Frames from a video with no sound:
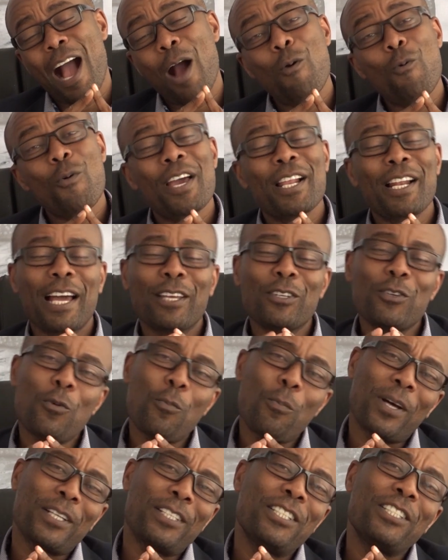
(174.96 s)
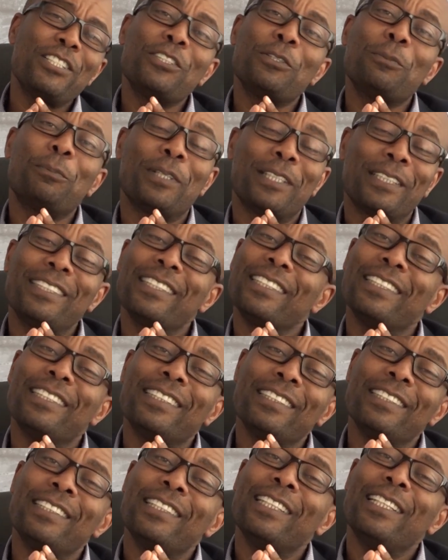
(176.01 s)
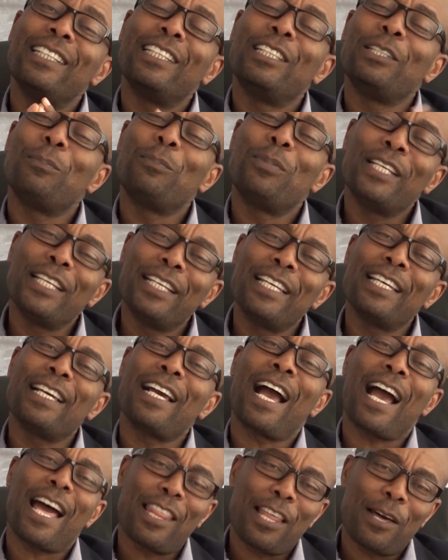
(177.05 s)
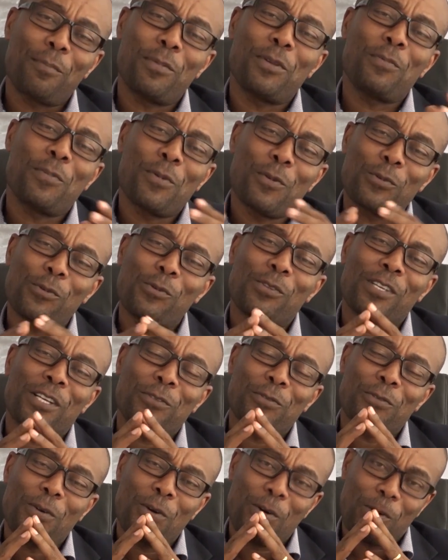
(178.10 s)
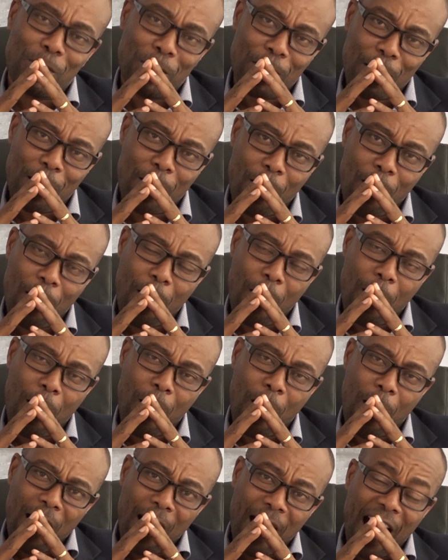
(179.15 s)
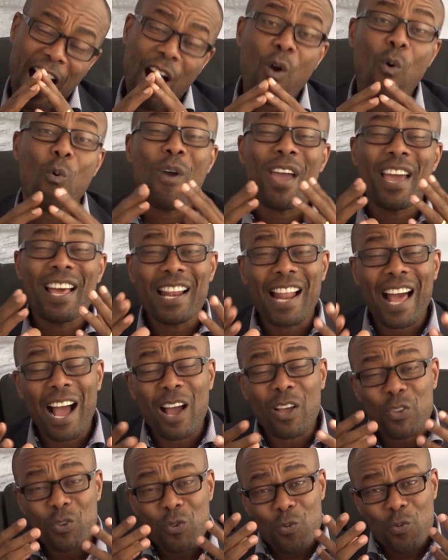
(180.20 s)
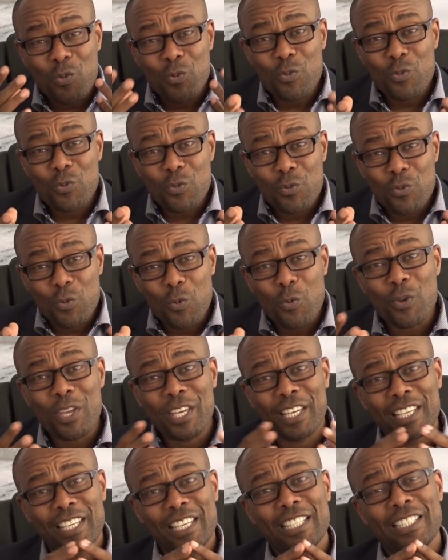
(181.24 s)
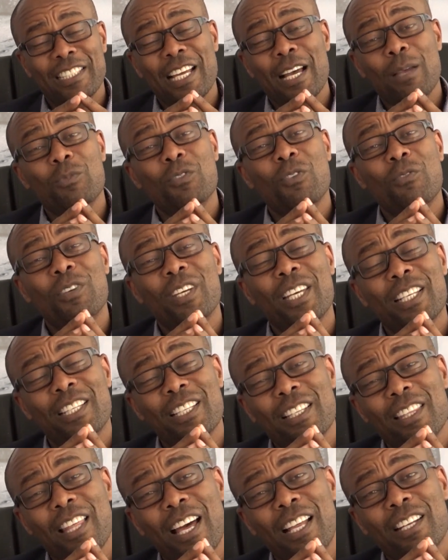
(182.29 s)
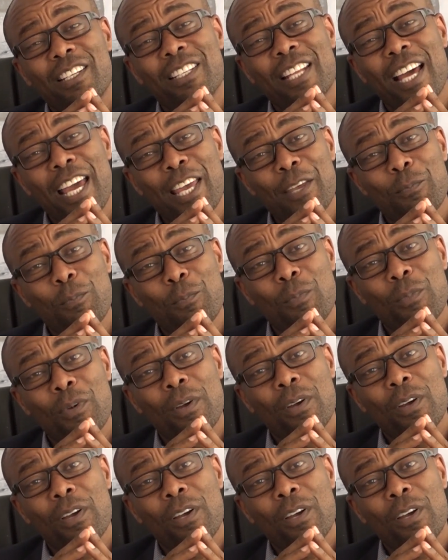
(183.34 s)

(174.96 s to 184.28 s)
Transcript: How well are you participating in bringing other people closer to God? How well are you doing in terms of getting that time